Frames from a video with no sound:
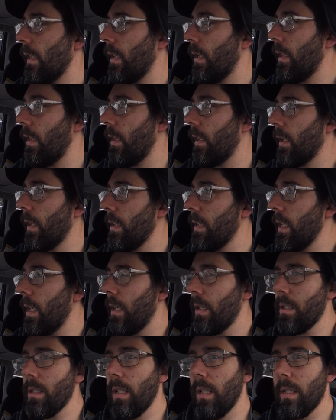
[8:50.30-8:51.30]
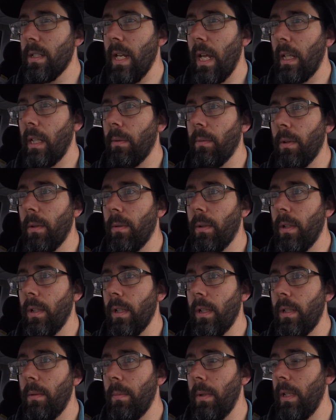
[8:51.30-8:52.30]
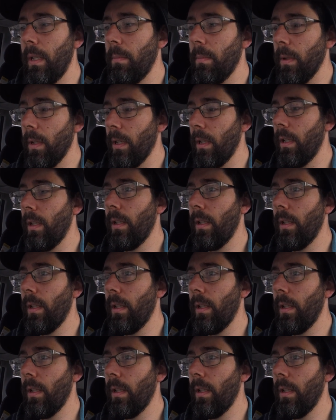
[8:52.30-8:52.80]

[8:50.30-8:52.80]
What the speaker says: The container's not exactly what I wanted it to be, but